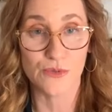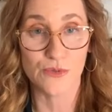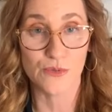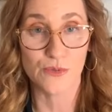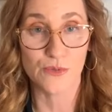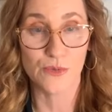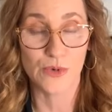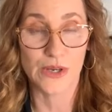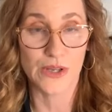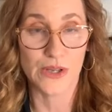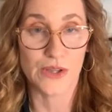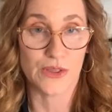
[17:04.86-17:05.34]

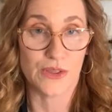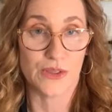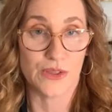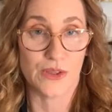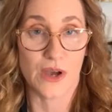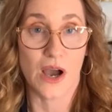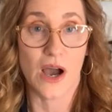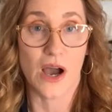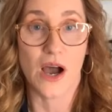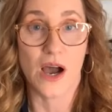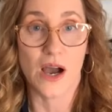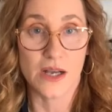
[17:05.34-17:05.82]
with
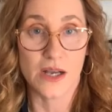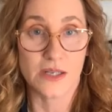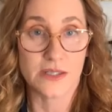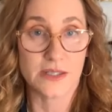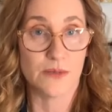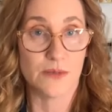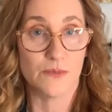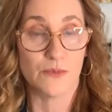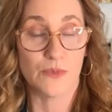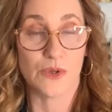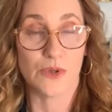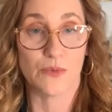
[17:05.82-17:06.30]

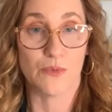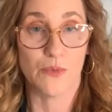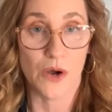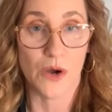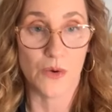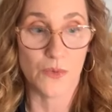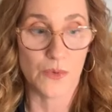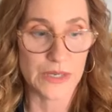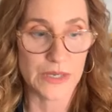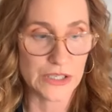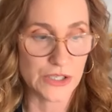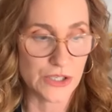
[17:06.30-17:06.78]
us and with
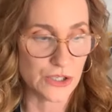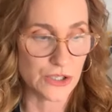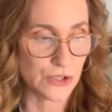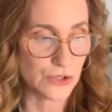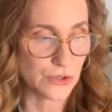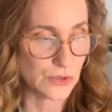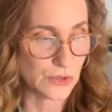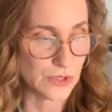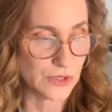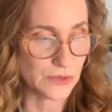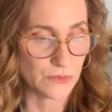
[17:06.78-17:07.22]
what we do.